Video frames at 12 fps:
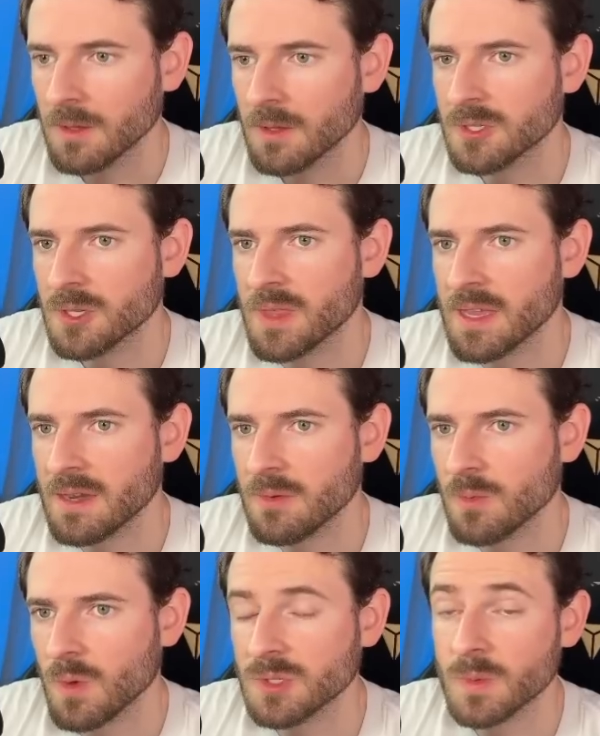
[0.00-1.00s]
So
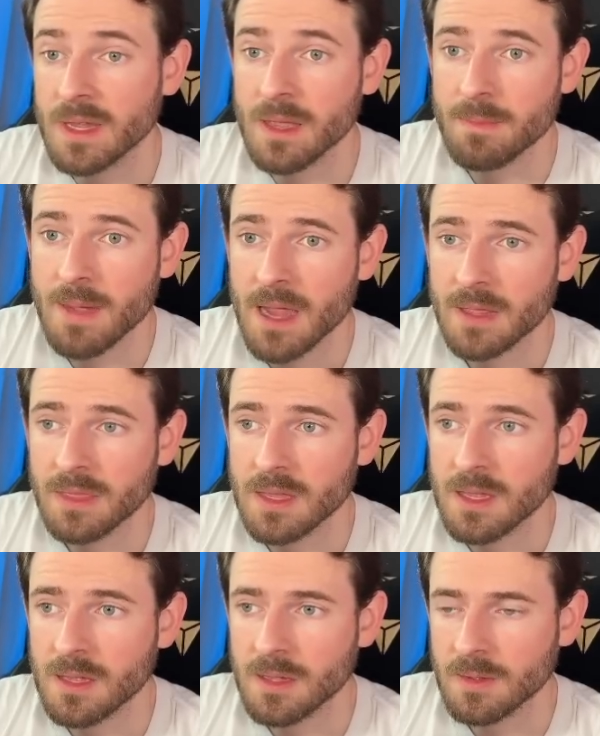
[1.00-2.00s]
then once we get back
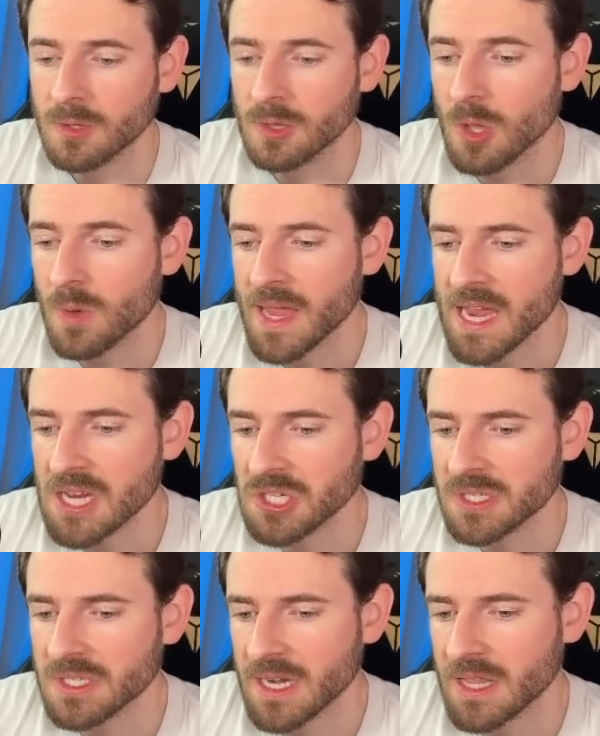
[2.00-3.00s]
the
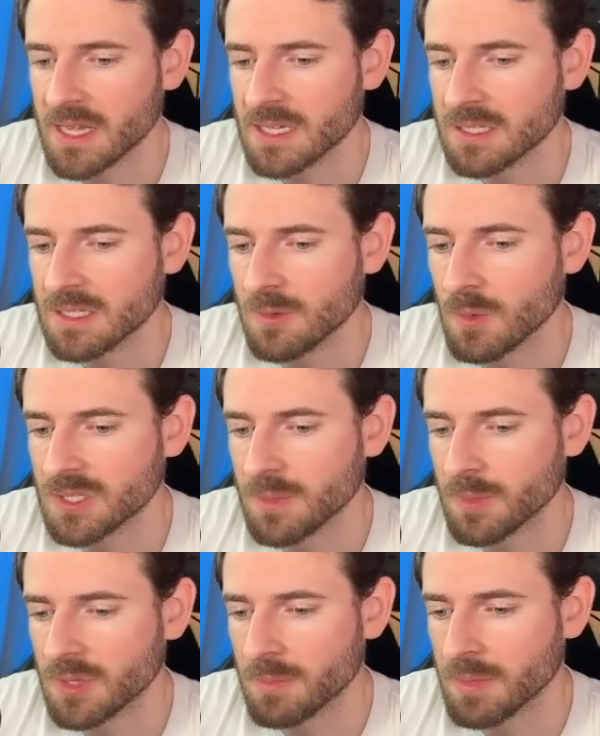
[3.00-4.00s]
locations that it thinks it wants to
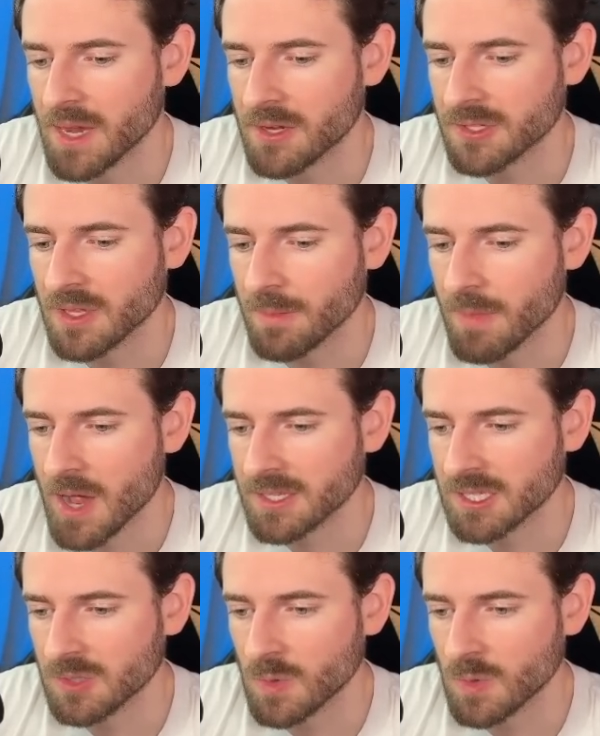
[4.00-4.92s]
put the players in the boxes,